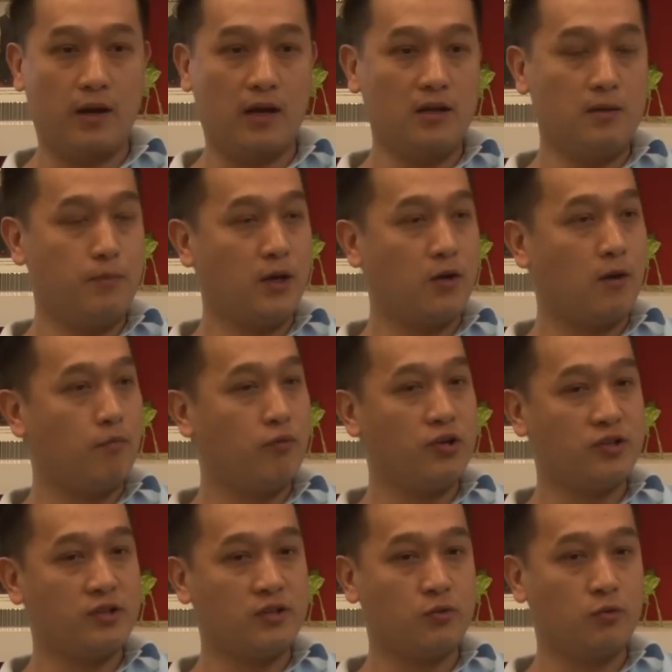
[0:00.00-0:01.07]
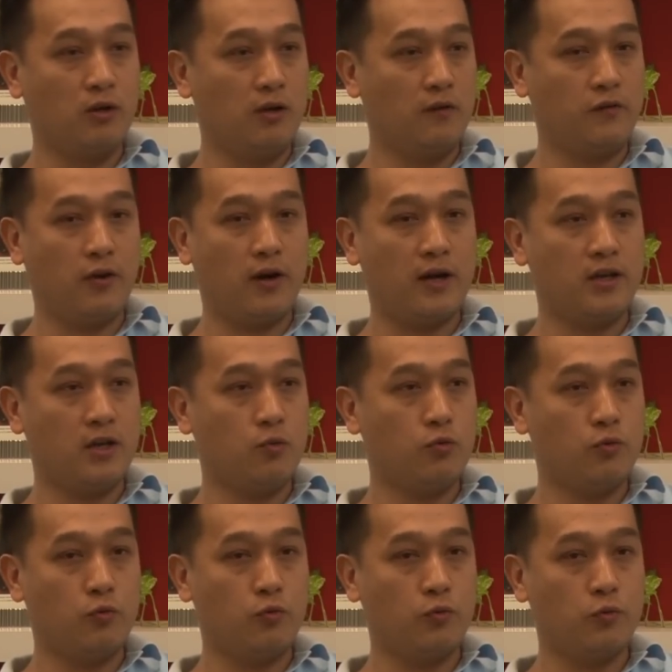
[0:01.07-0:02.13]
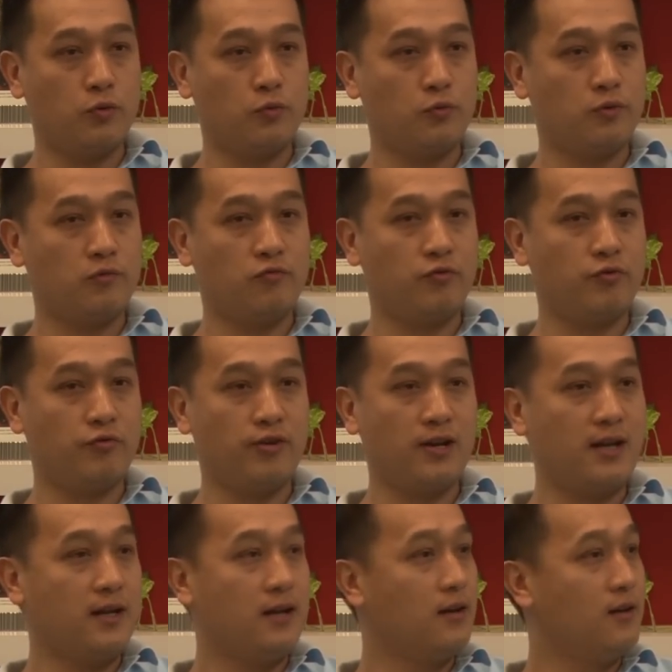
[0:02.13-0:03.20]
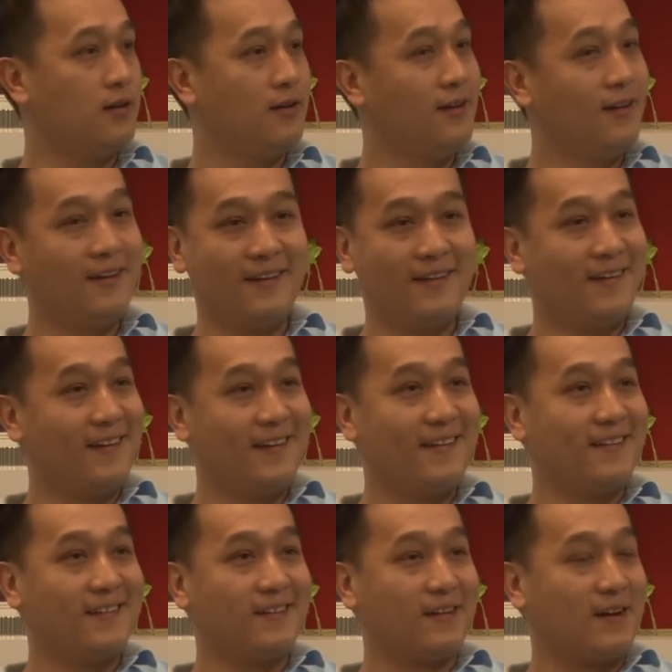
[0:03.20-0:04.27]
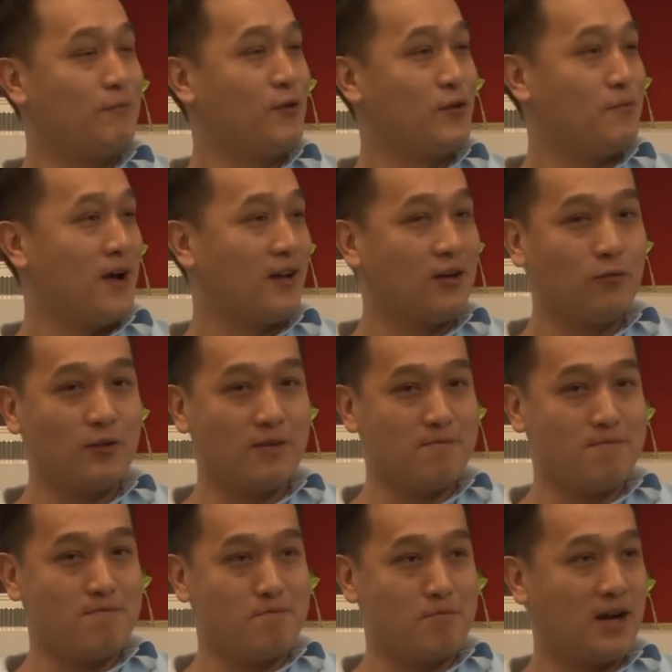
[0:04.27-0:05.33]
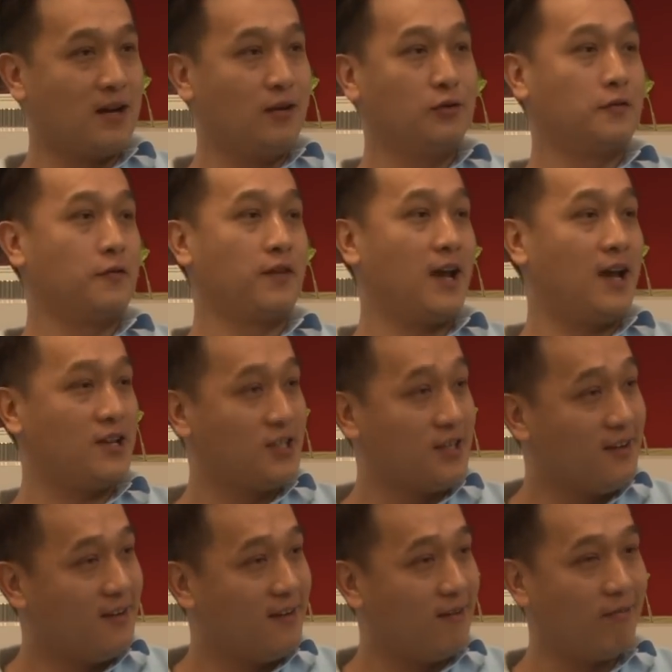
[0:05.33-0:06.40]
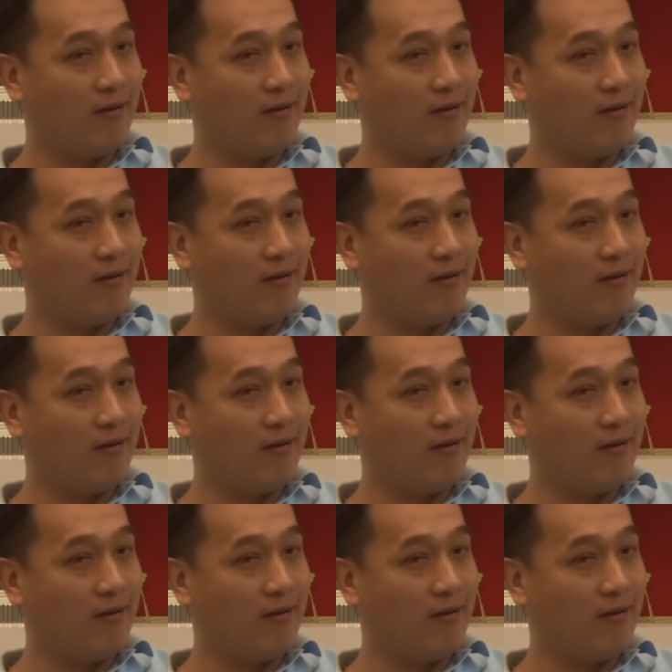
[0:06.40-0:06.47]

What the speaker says: Any big corporations who loves your idea would really come into the market with bucket loads of cash,